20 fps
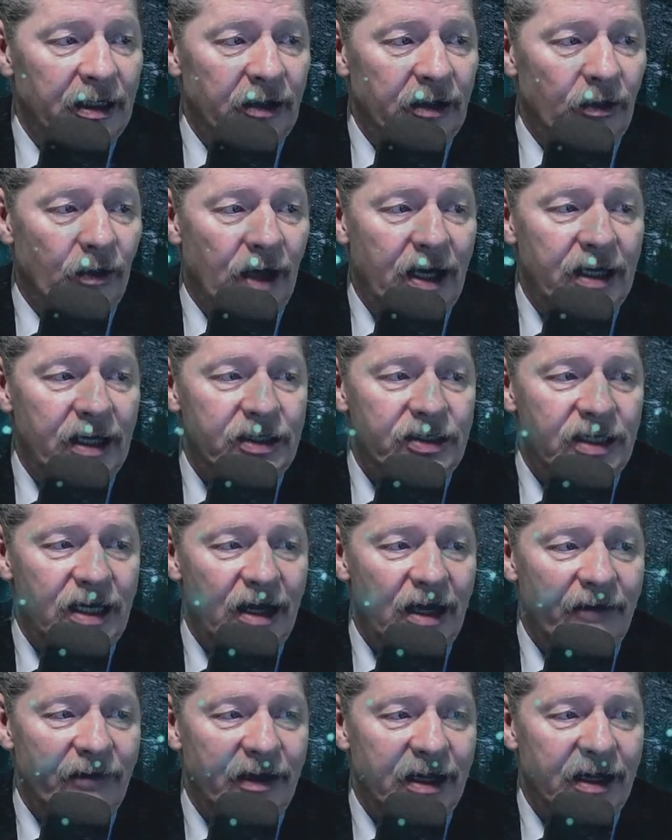Why should
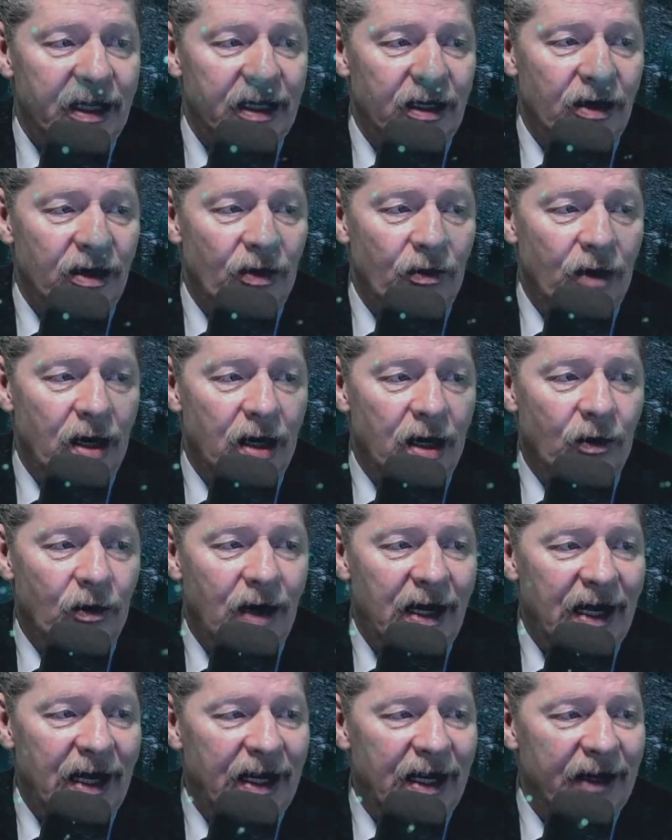everything go our
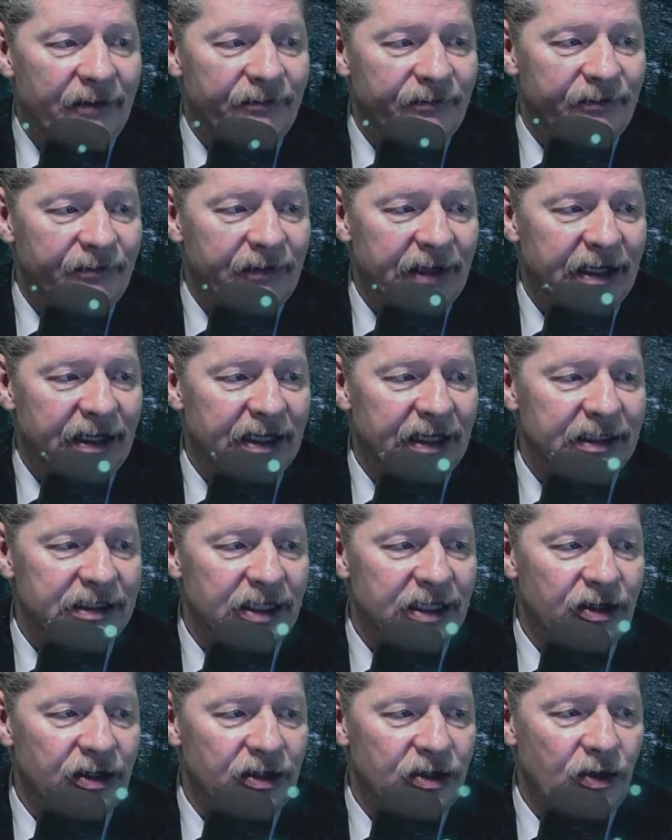way? Yeah, it's a
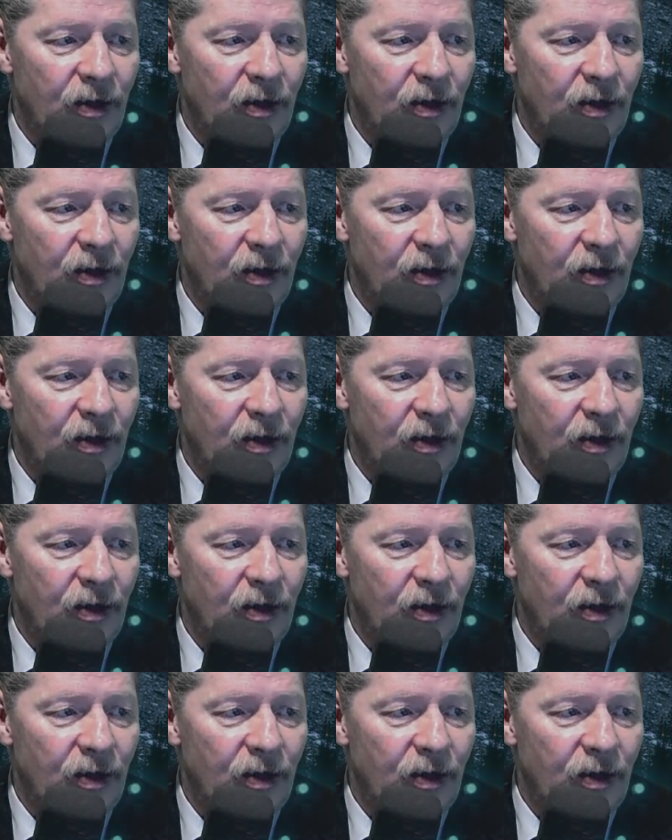good